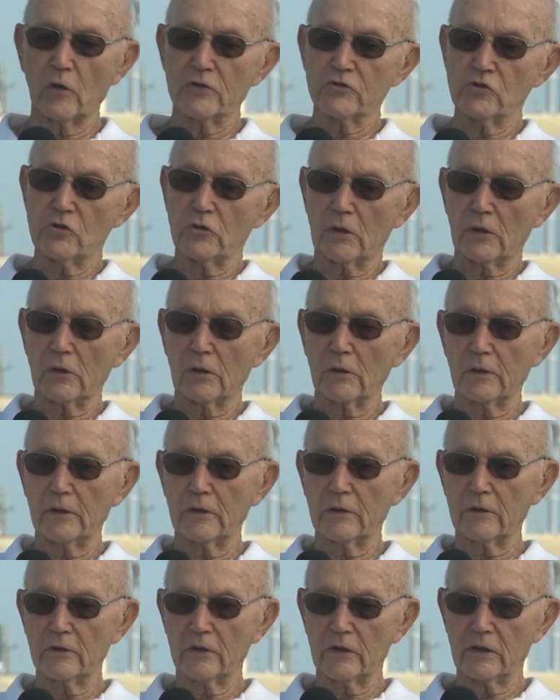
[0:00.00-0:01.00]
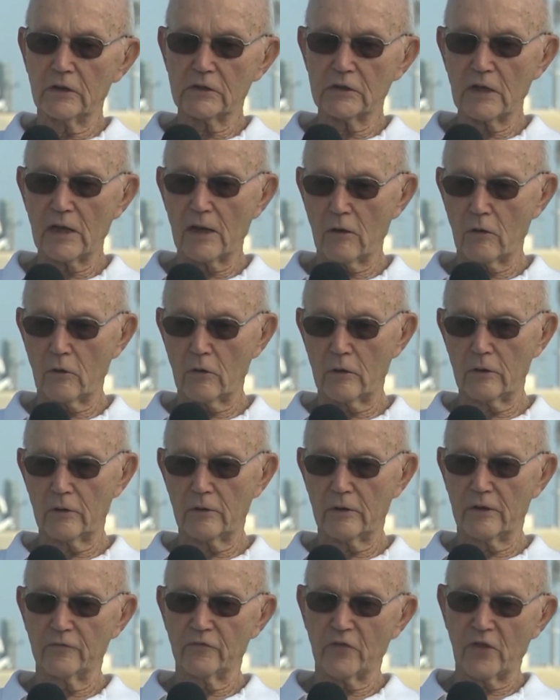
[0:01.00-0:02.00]
once you clear the
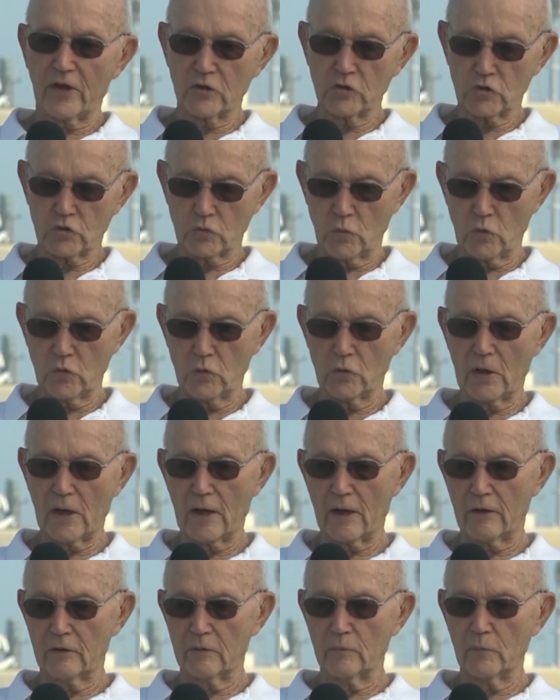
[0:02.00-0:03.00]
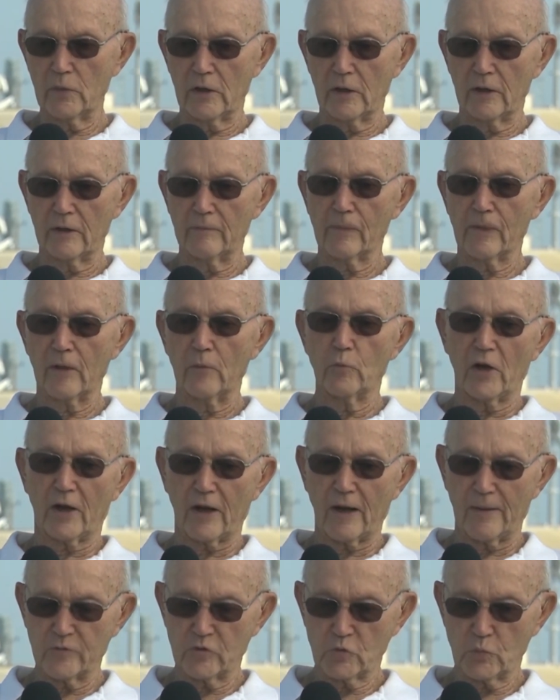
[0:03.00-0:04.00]
tower and things smooth out a bit, you
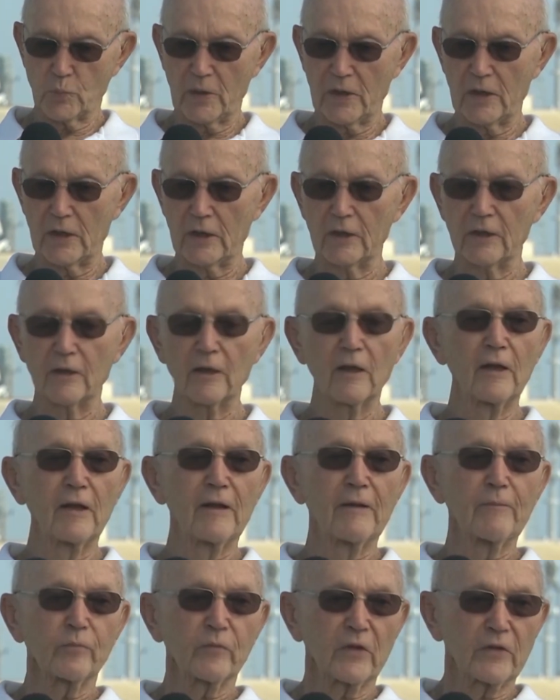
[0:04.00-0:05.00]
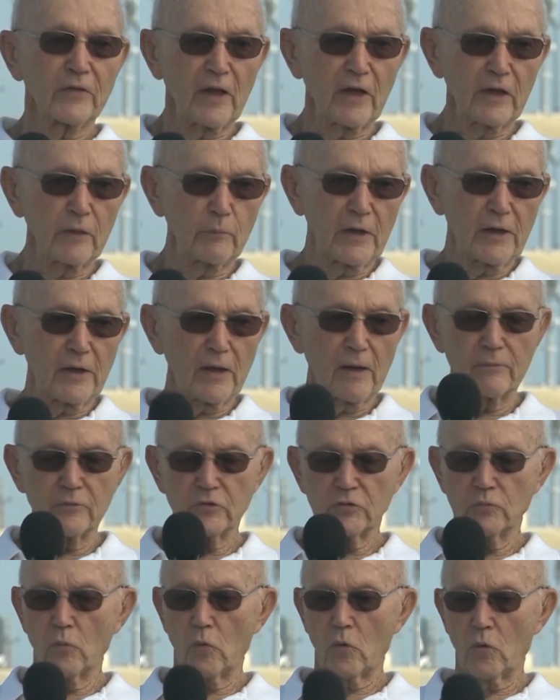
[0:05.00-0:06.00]
pick up speed, then it
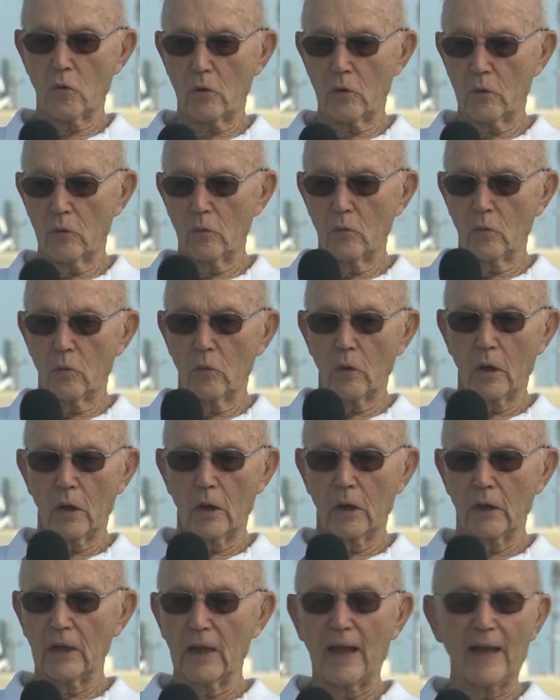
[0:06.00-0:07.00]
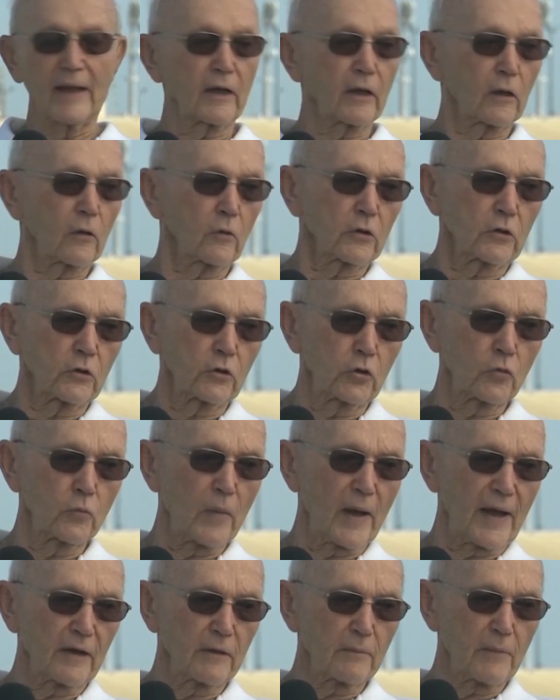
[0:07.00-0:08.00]
becomes more like you
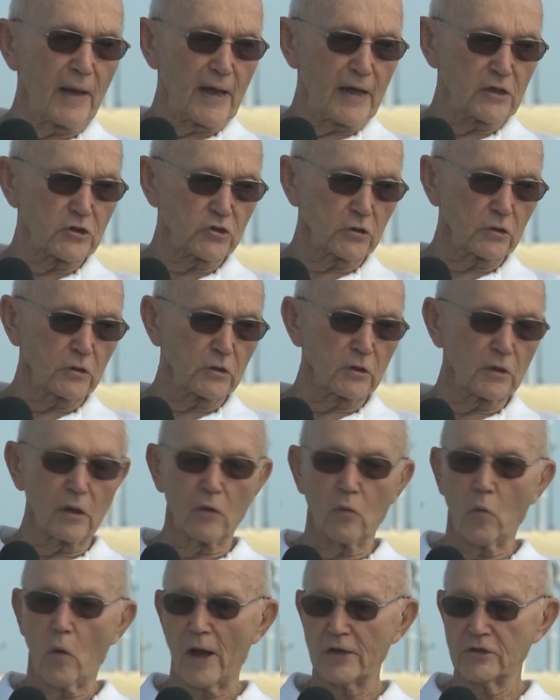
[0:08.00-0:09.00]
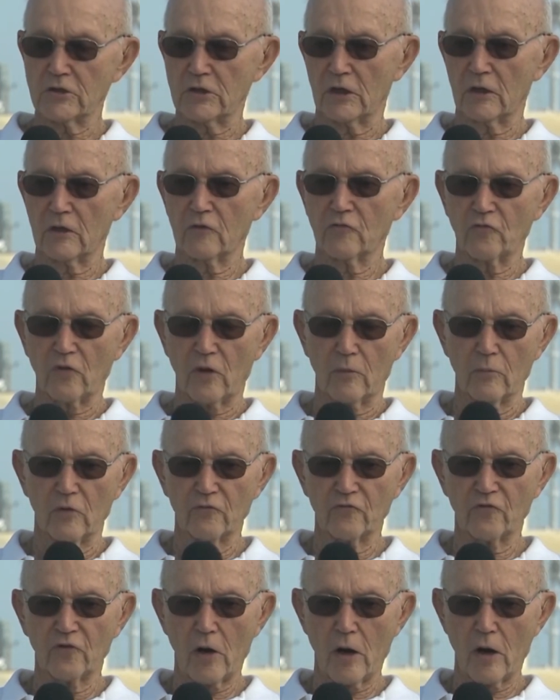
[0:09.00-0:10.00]
might imagine watching it from
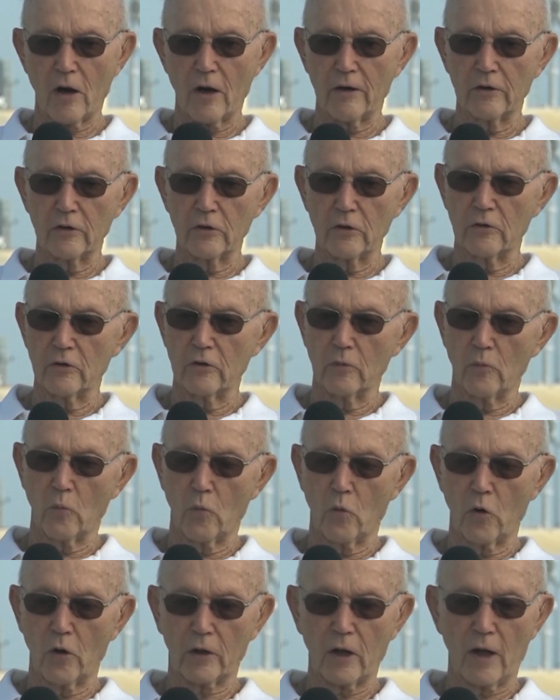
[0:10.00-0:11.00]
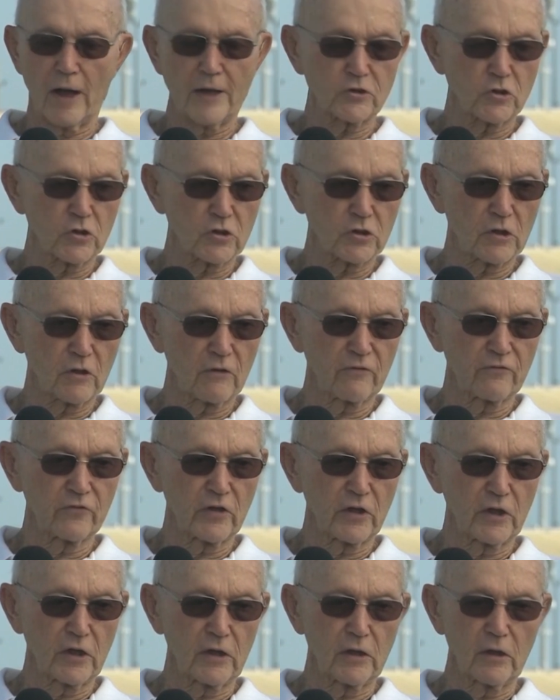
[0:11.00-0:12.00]
afar. You're more conscious of
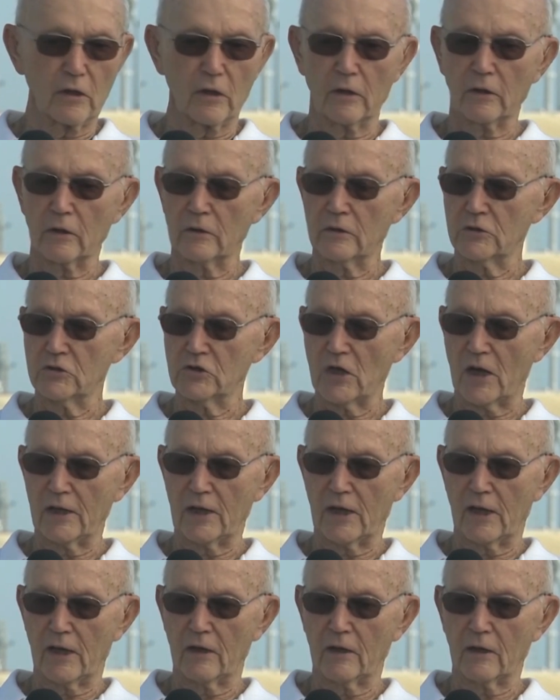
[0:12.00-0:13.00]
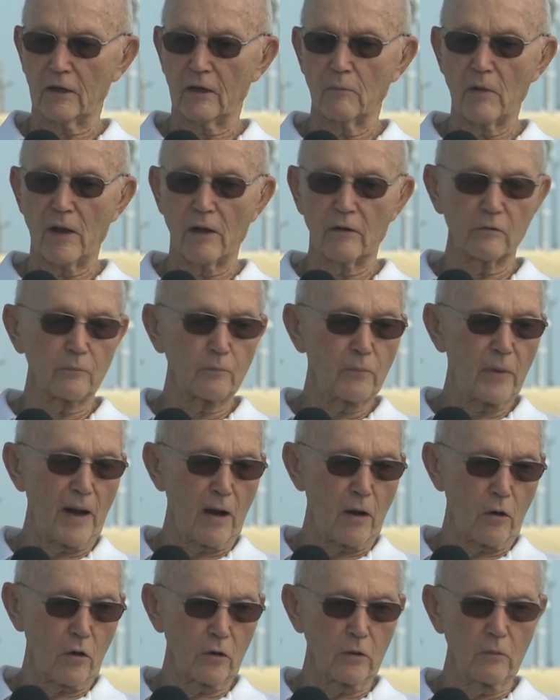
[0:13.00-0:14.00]
the gigantic amount of
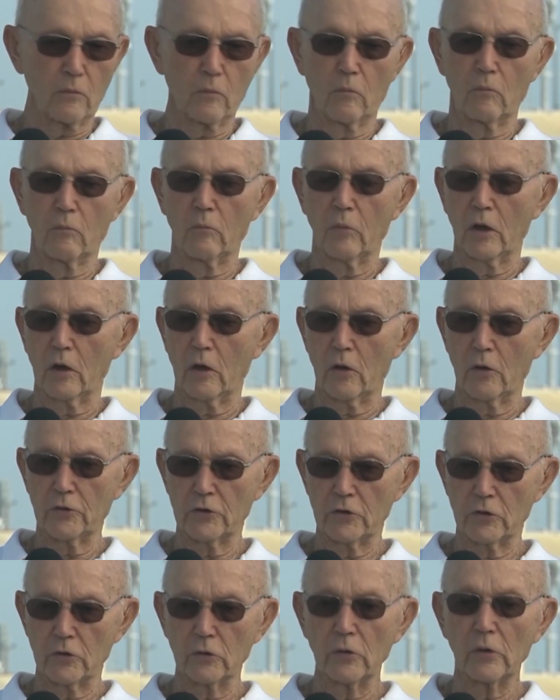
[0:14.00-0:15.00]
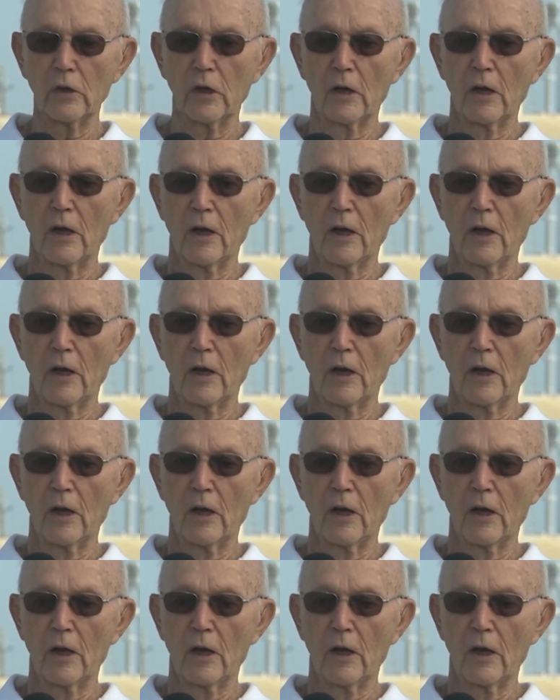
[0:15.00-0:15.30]
power below you.